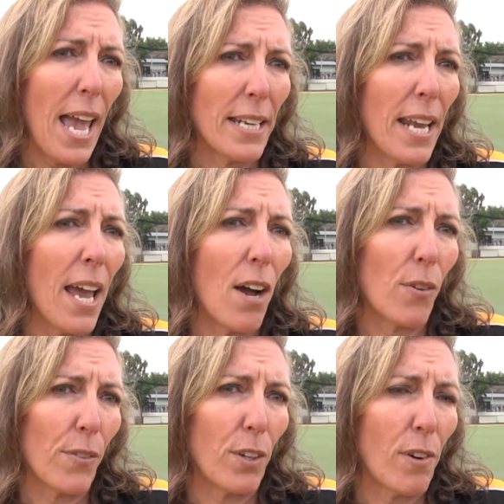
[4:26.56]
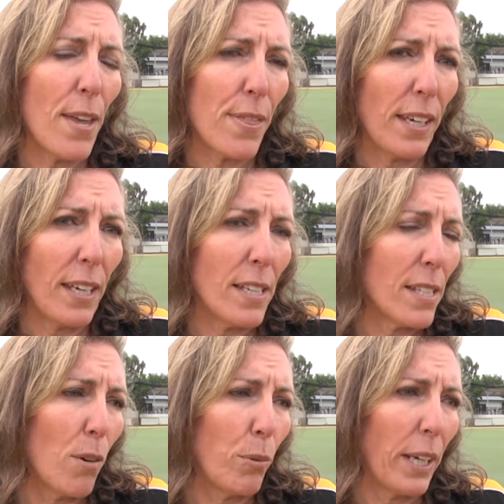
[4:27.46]
And now the great thing is
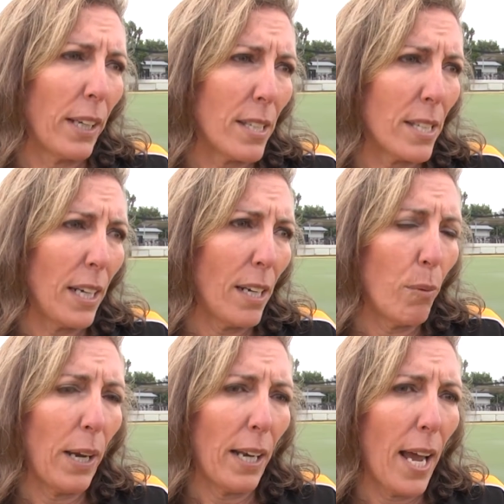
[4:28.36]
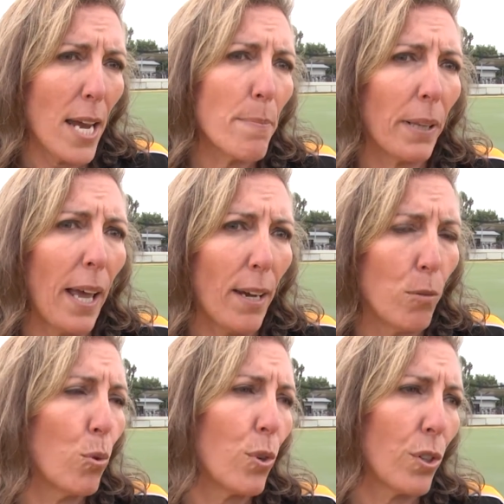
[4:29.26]
that we can see when a player
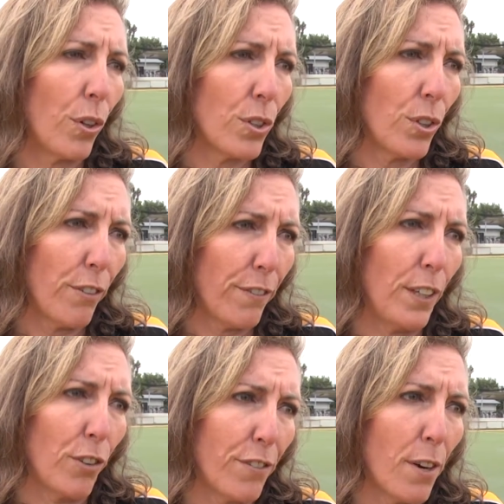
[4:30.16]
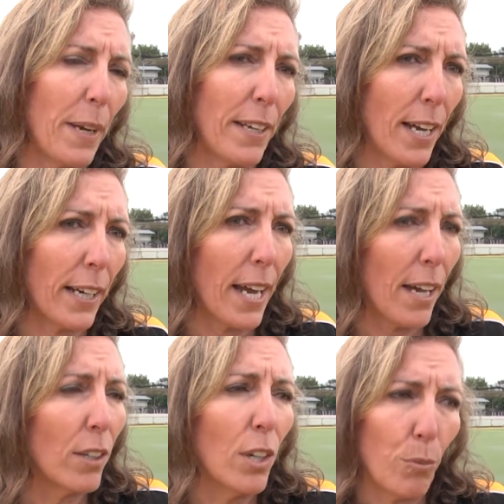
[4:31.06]
walks onto the field from our
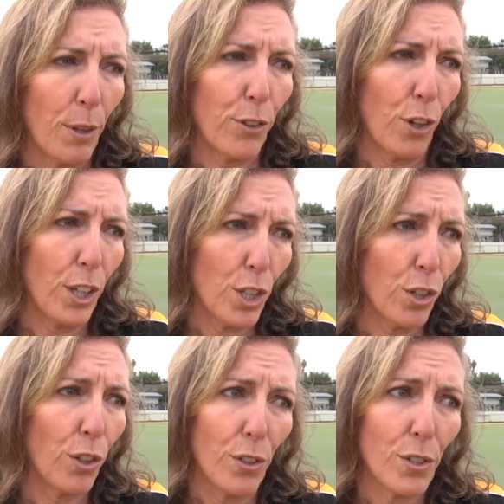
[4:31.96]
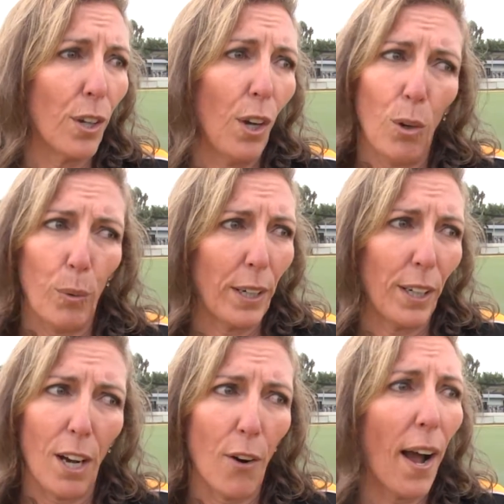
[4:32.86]
dugout with dirty shoes, we
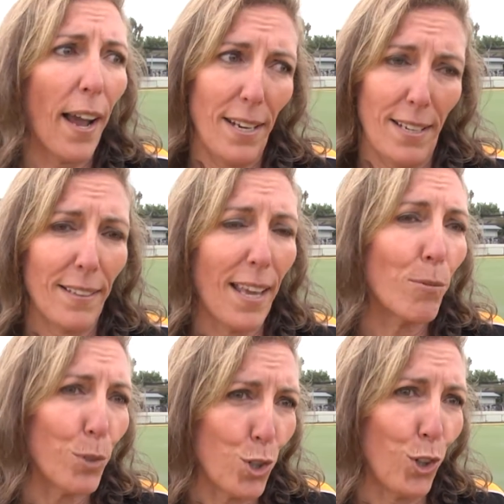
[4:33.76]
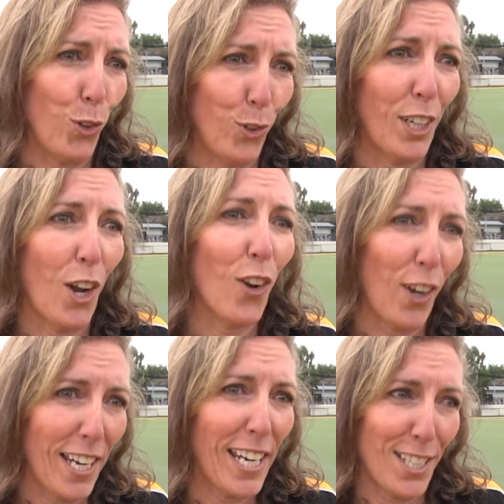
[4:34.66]
can go, hey, that was you,
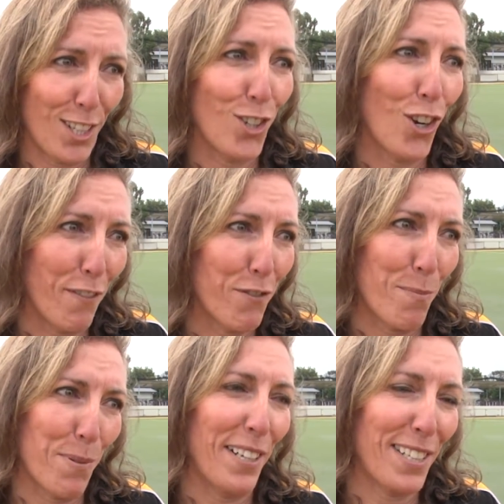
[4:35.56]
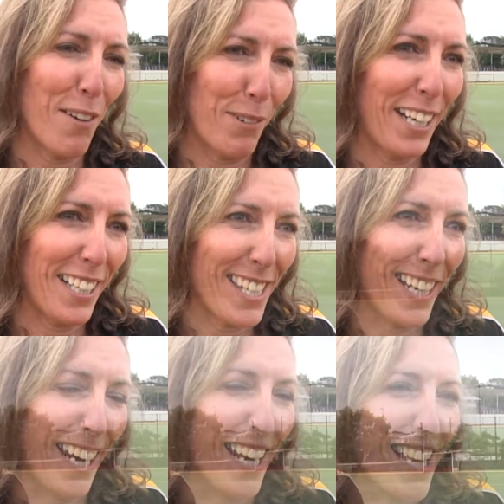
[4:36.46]
like here's the dirty footprints that we can
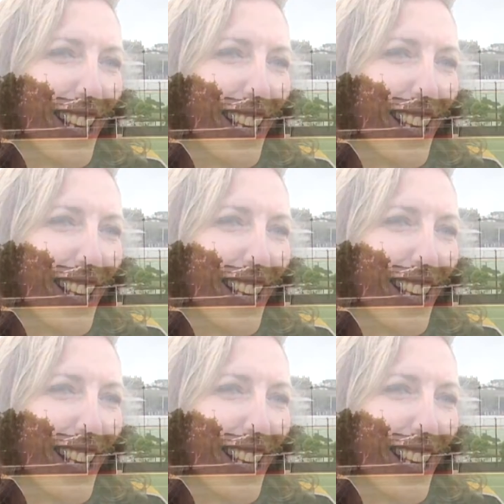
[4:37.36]
see. And